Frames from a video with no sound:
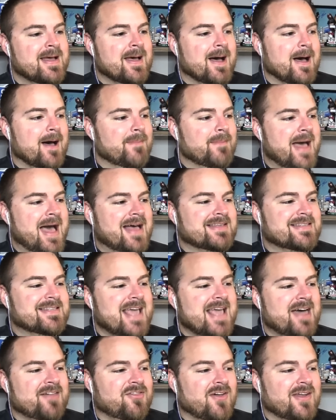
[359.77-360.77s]
um, has
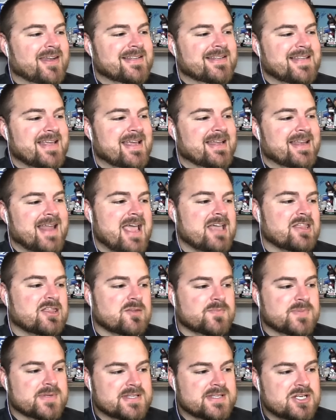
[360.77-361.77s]
the athletic DNA at the
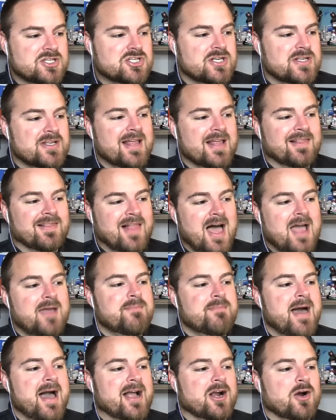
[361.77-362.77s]
position.
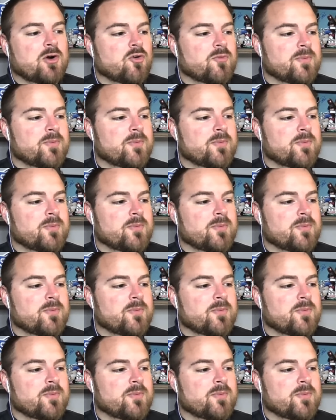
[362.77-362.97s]
Linebacker will